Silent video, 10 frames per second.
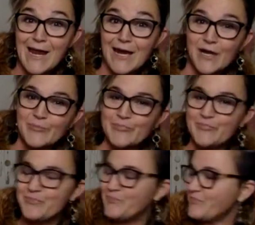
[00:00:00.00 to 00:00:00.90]

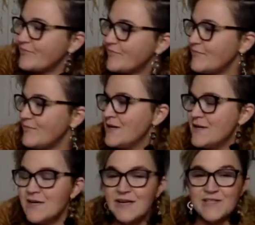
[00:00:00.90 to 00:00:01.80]
Damn.
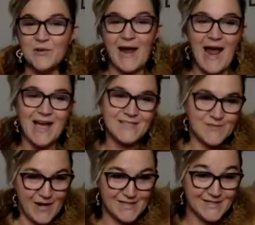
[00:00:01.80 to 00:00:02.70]
So I
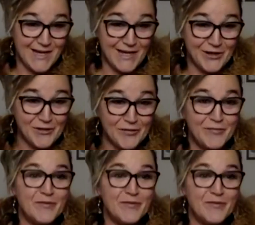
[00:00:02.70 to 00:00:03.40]
asked myself,